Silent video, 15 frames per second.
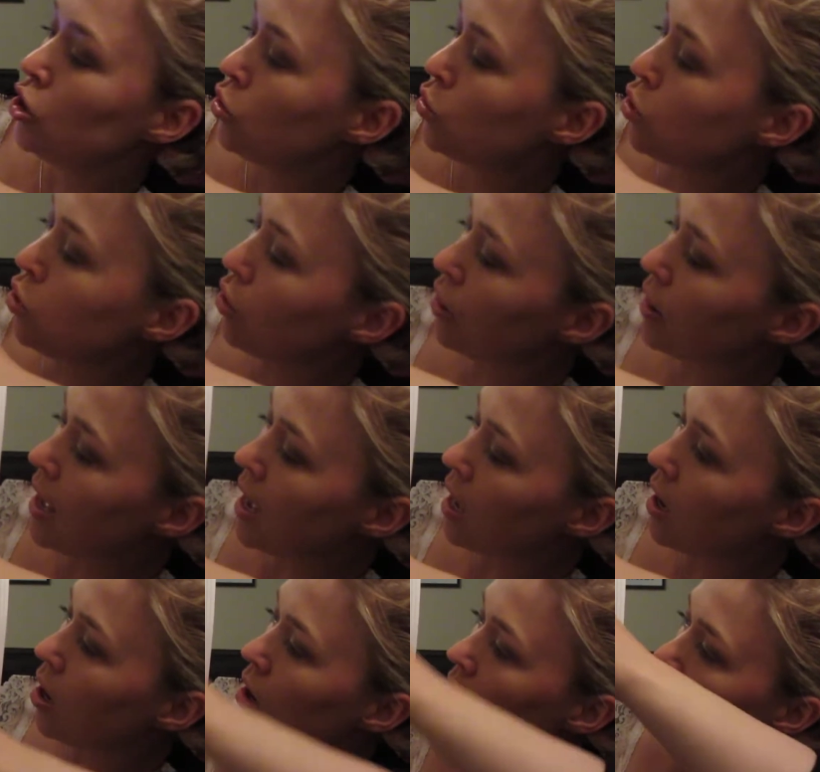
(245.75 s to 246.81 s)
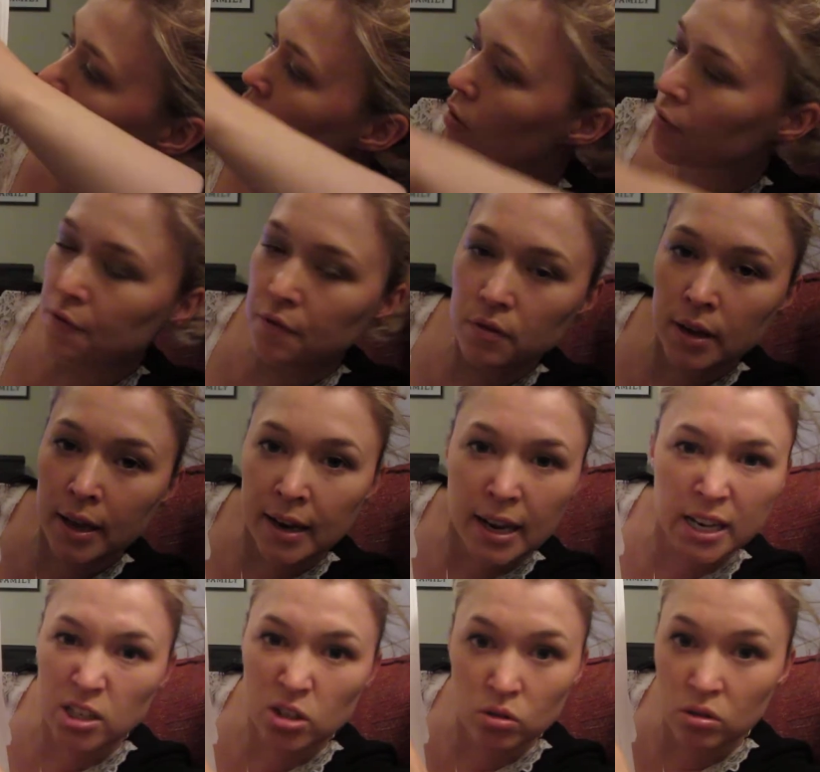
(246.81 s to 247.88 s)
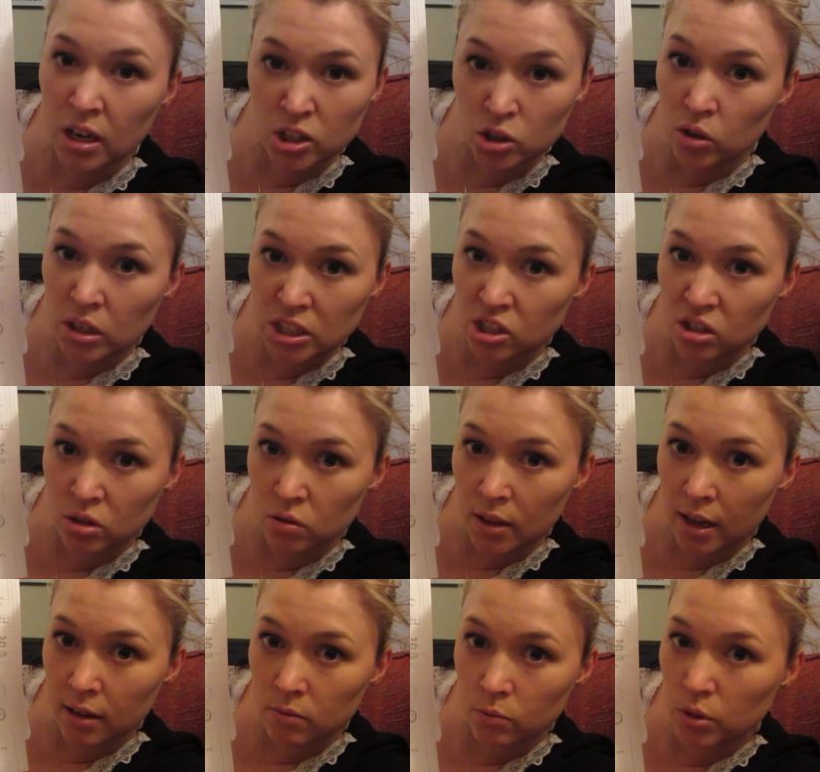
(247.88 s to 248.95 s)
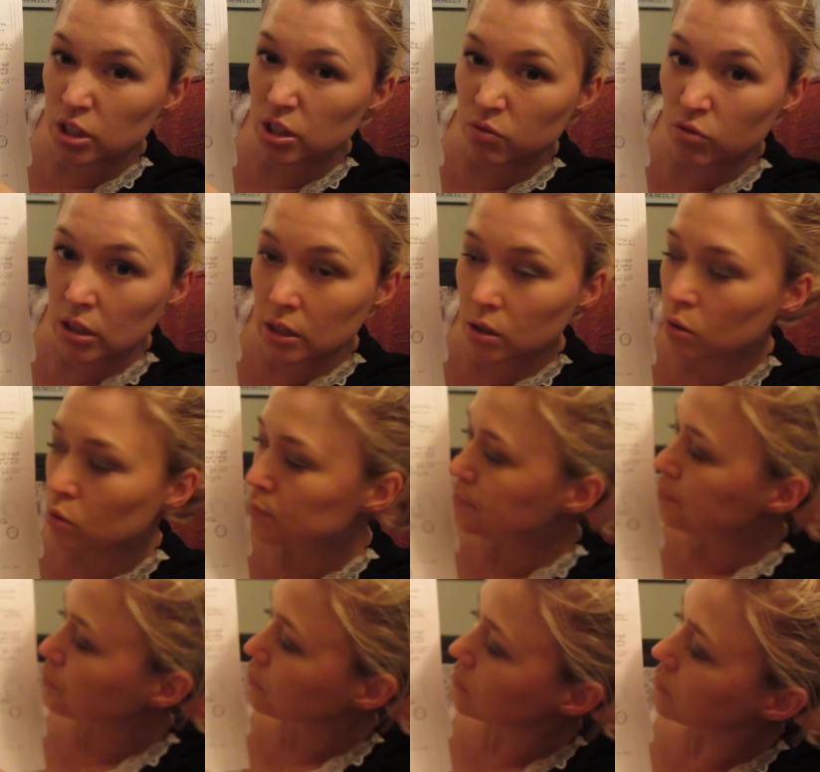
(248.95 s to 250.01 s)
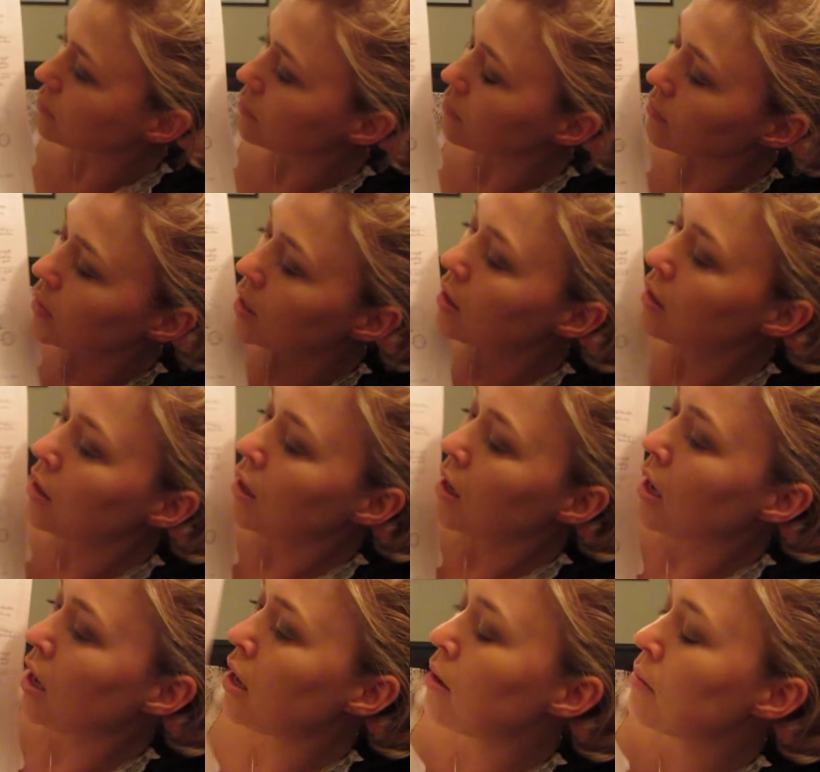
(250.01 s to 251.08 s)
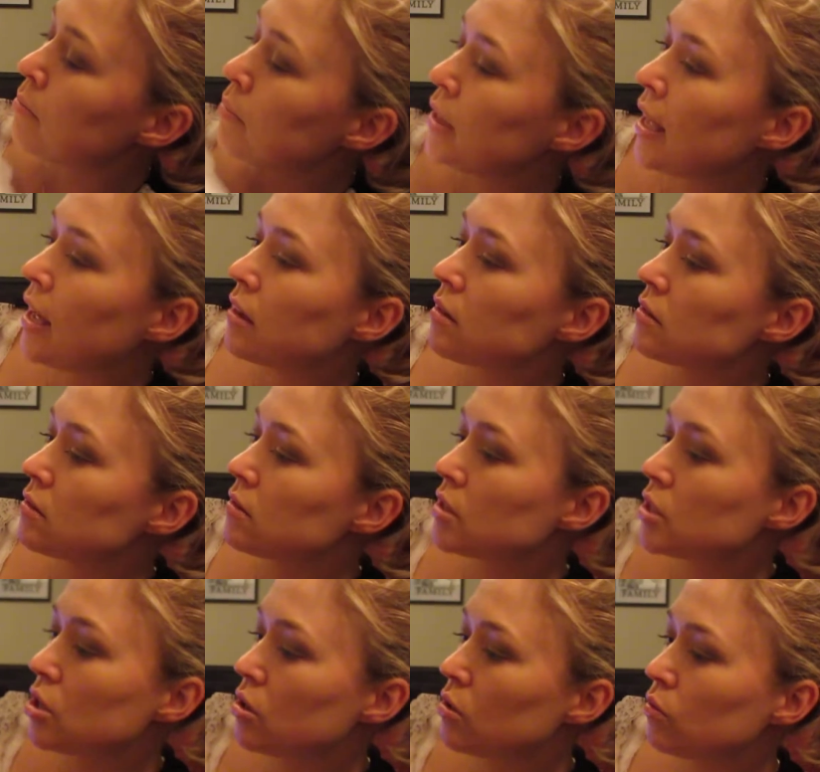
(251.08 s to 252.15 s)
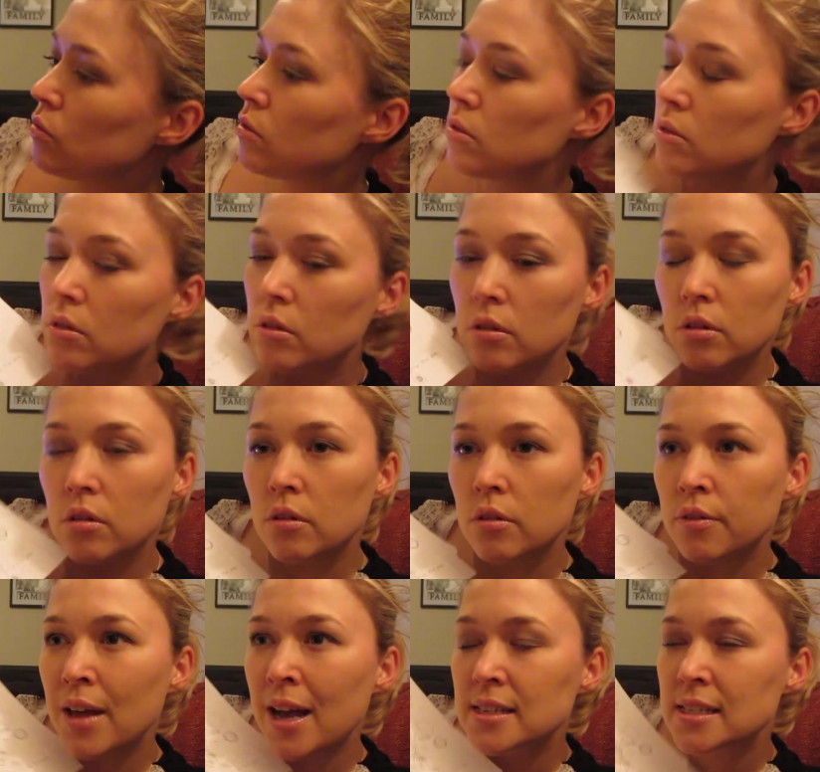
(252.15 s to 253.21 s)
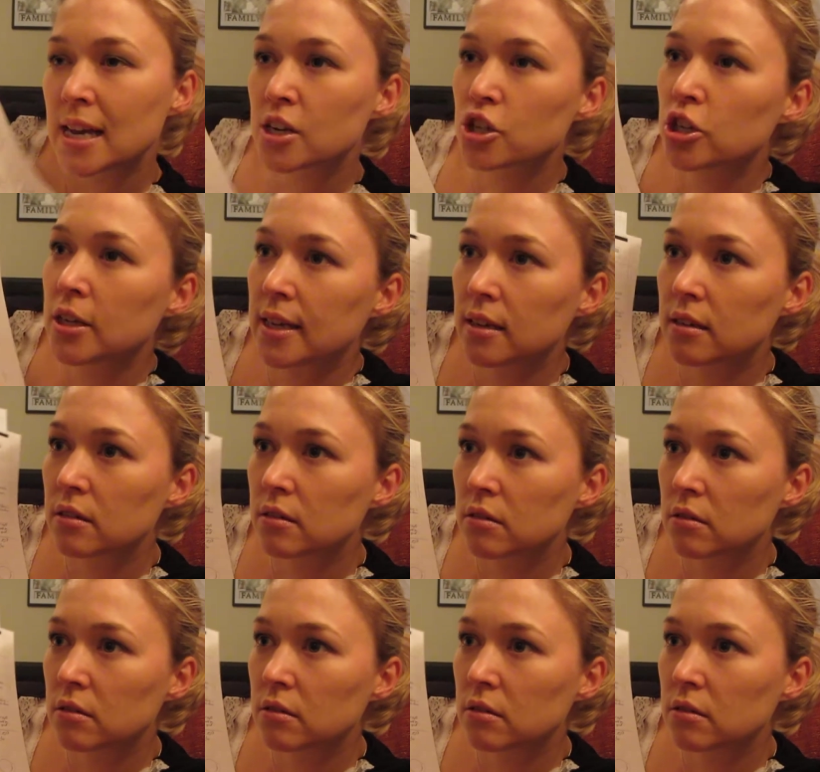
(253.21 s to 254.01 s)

You cut that off, and I don't need to do that, which is really cool. But yeah, so that's actually,